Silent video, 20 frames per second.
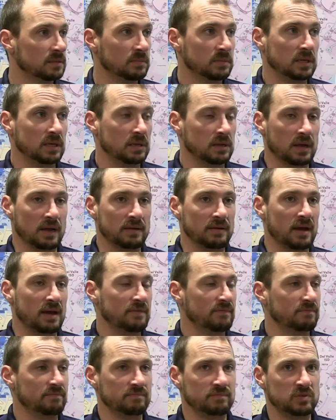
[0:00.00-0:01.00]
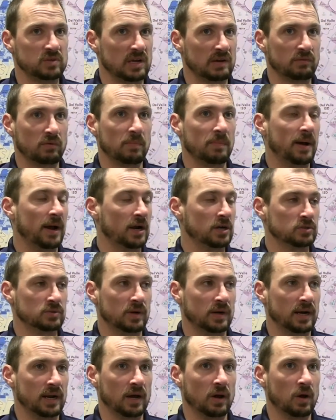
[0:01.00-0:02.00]
I mean, I have several buyers
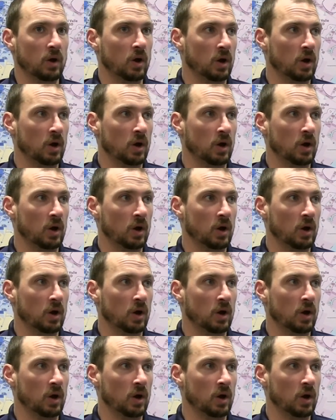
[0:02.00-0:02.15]
right now,